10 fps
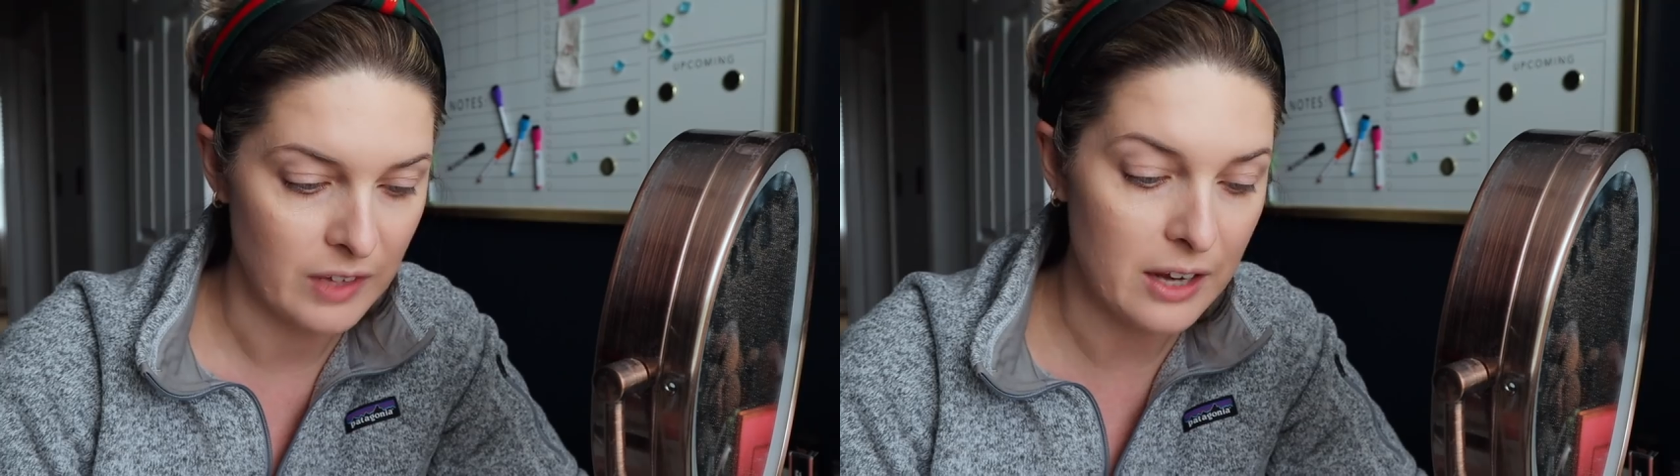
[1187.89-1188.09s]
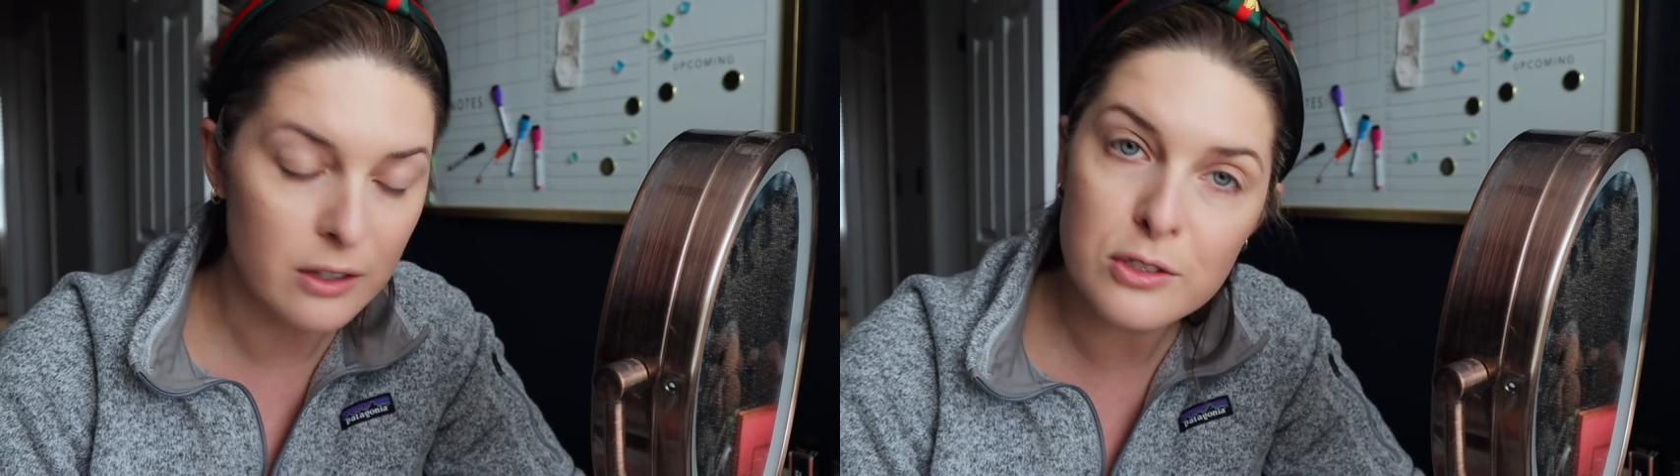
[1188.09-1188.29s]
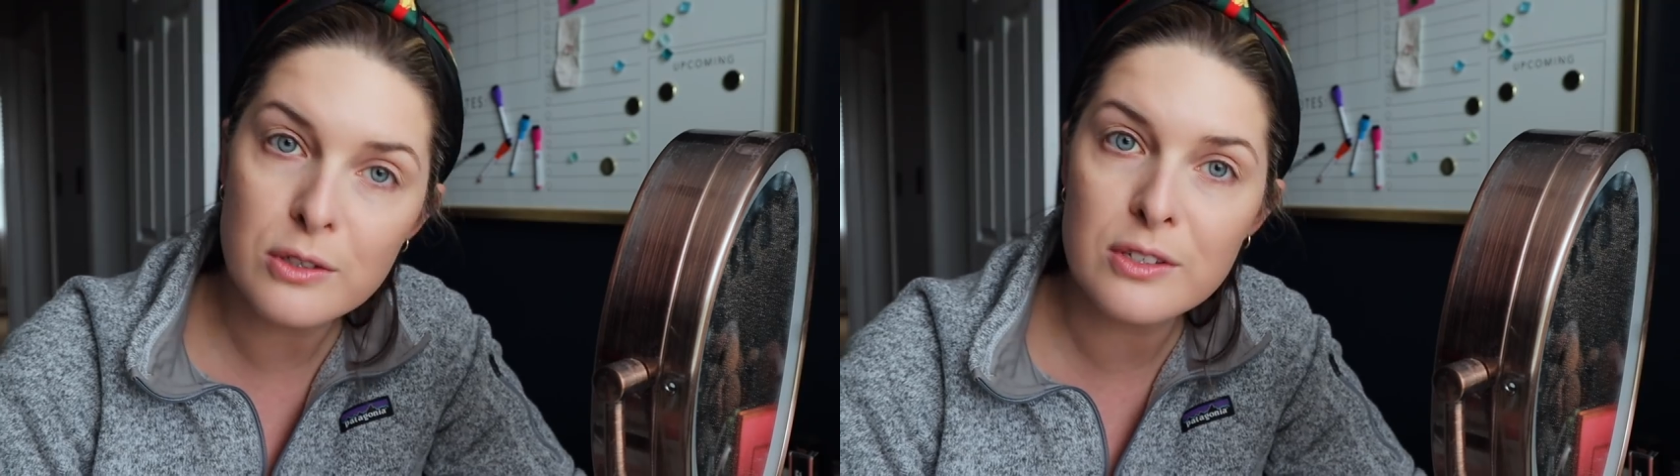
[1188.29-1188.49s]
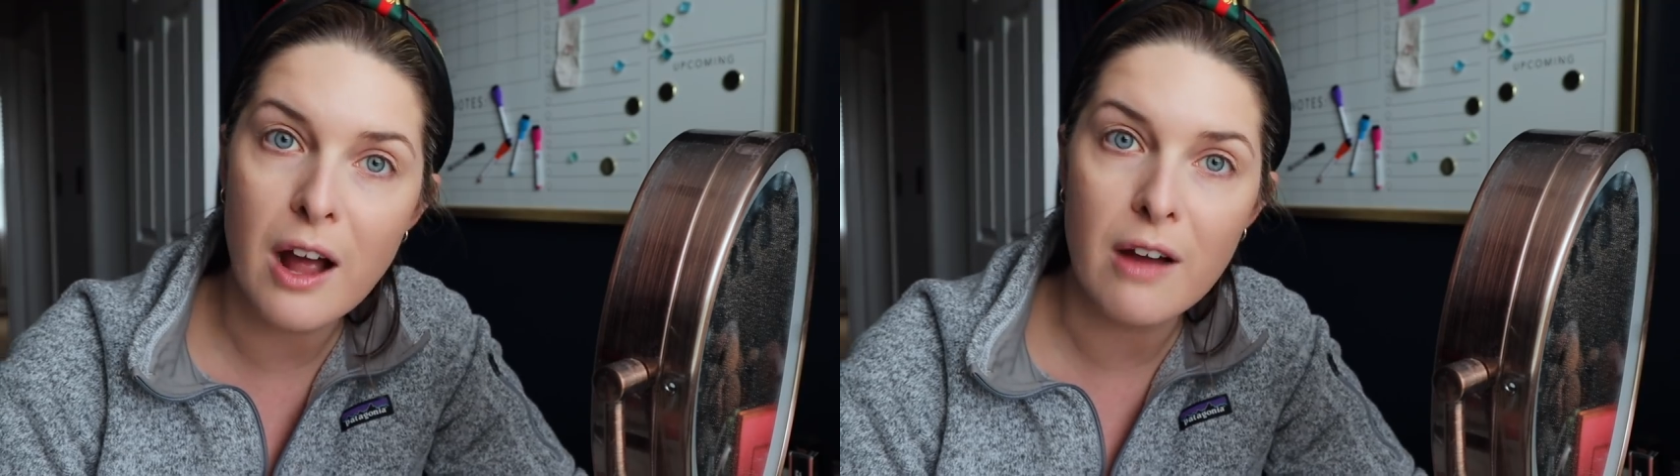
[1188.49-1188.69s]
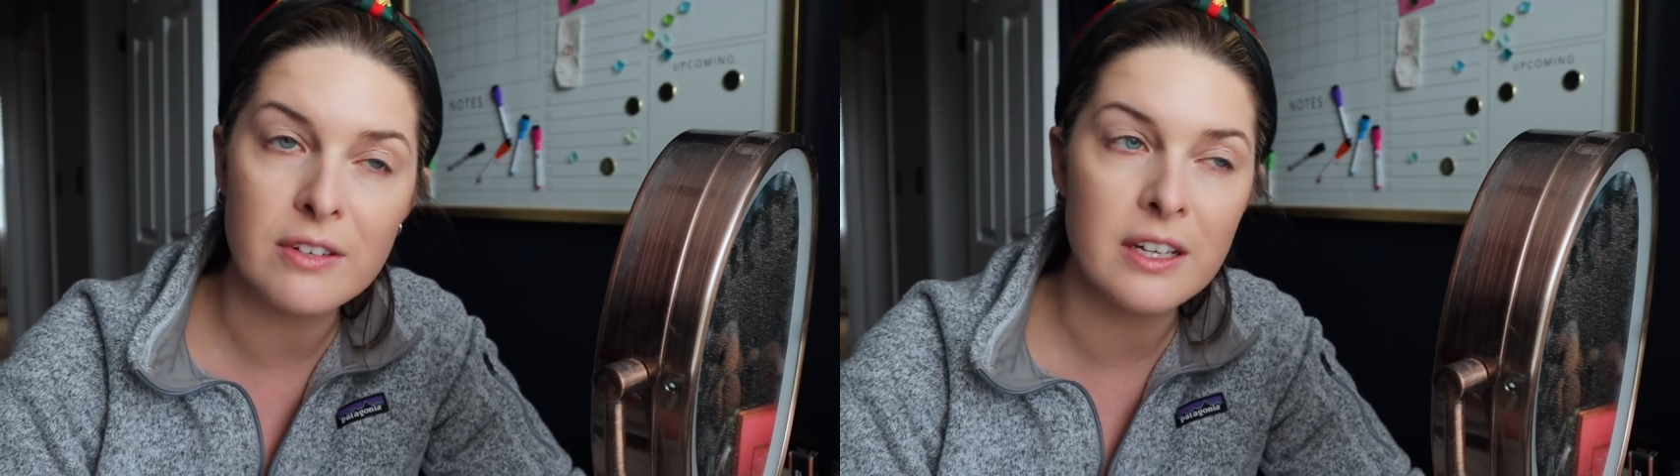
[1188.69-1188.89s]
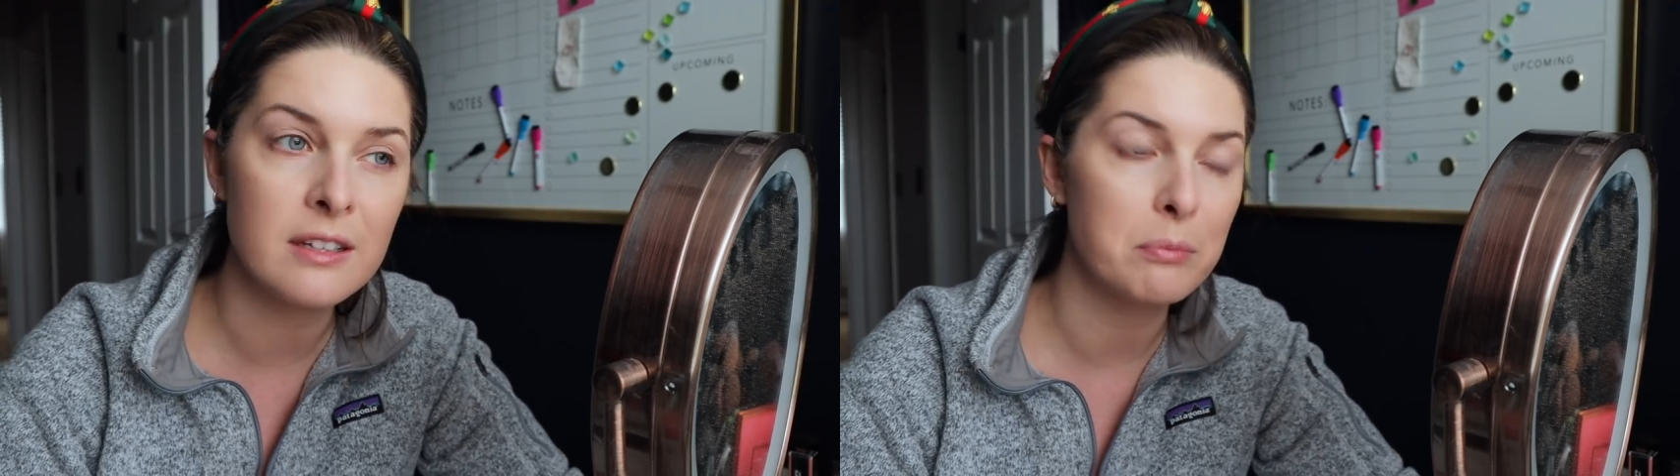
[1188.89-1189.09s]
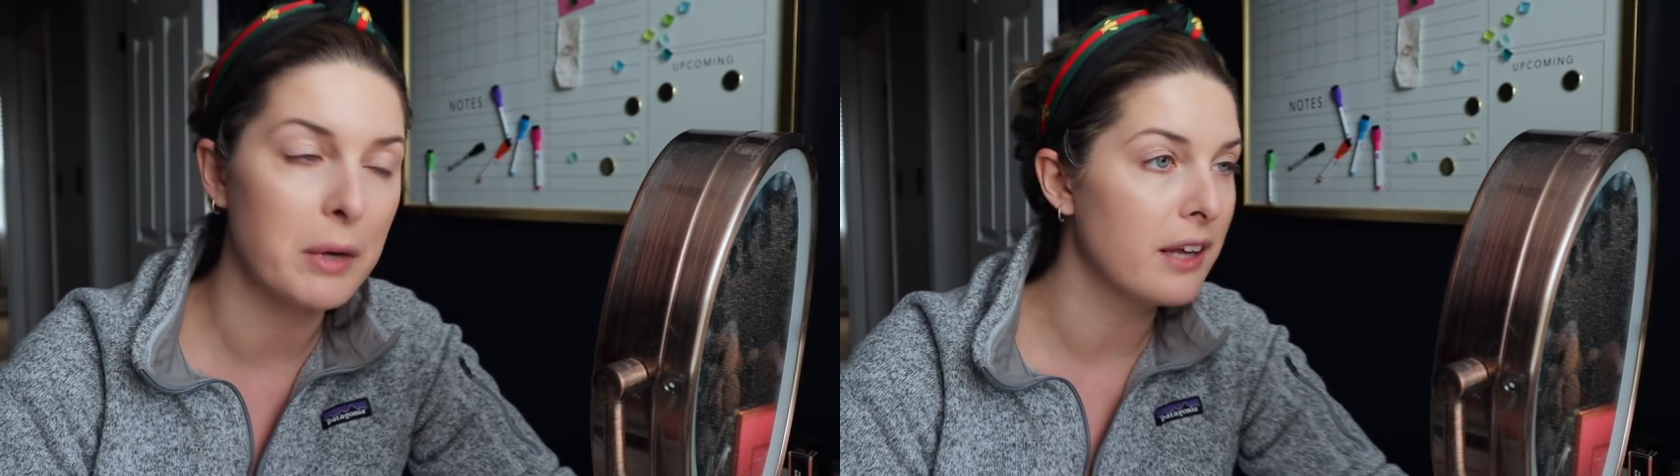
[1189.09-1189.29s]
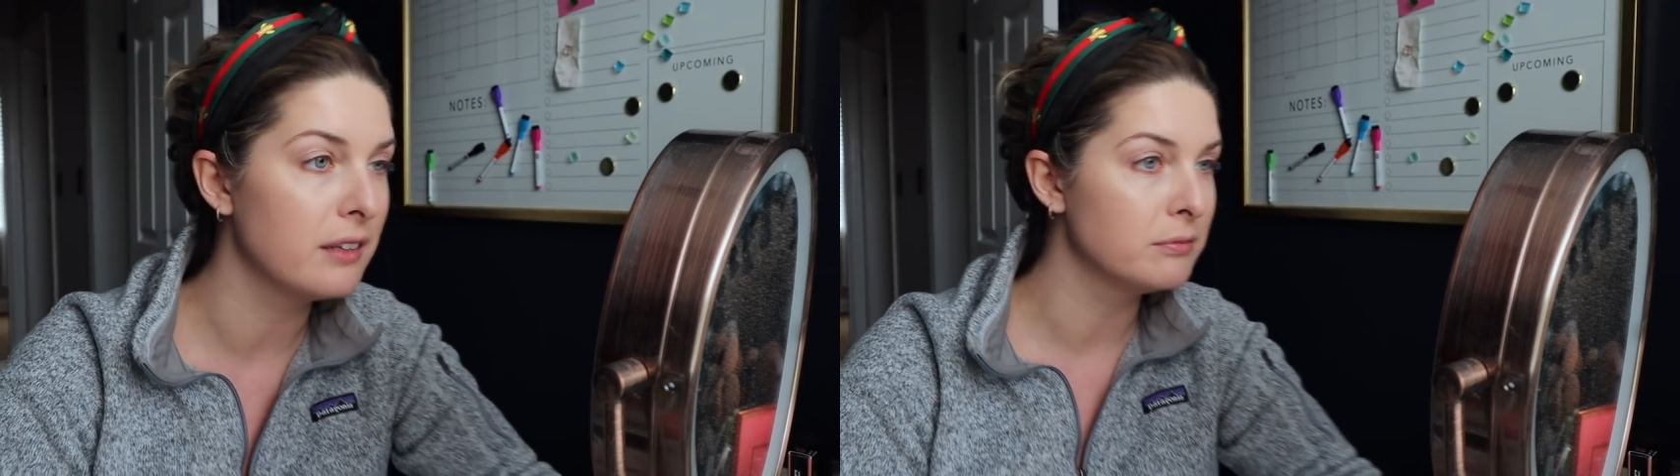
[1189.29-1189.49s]
I don't do this often,
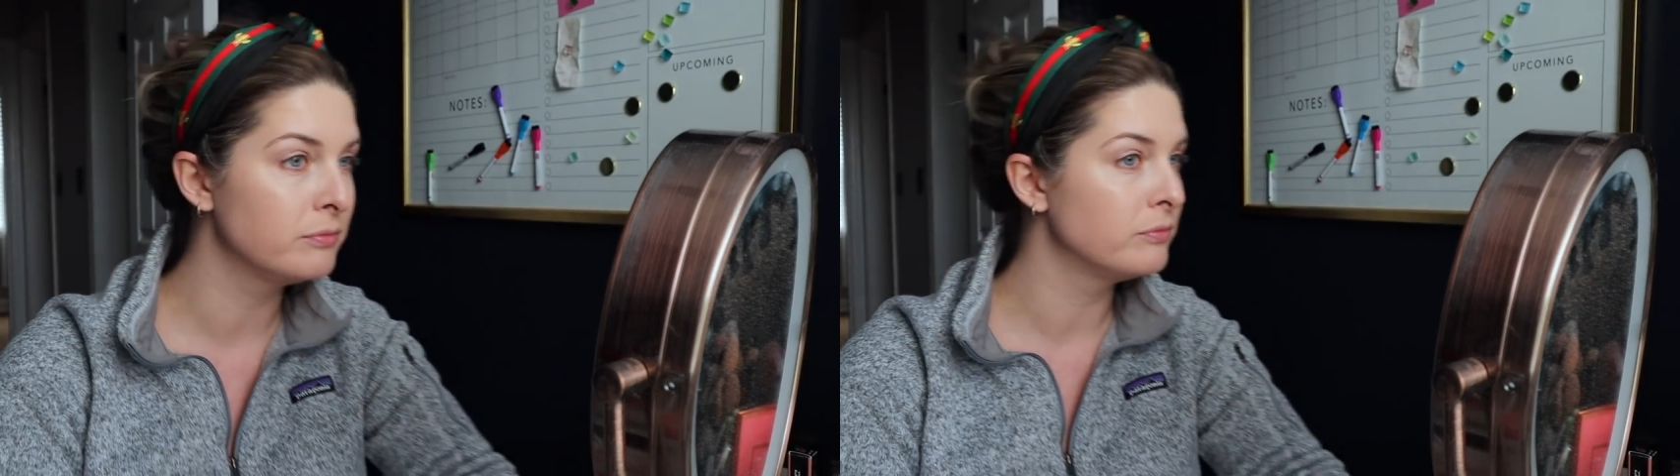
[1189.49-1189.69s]
but